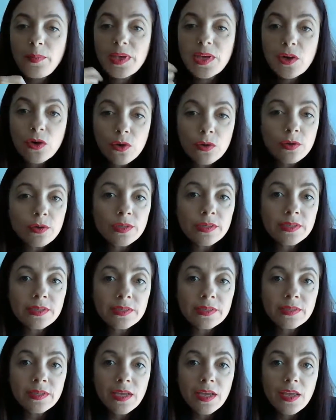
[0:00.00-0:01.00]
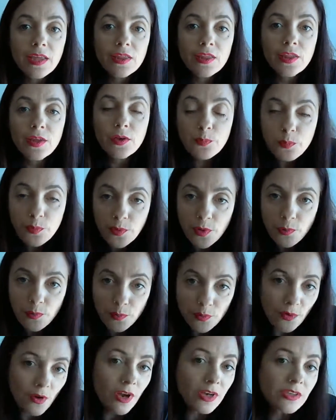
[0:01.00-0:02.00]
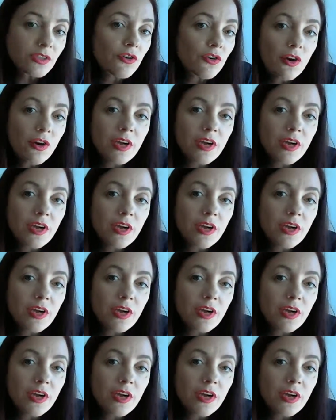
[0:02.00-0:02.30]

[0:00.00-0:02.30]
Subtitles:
because the price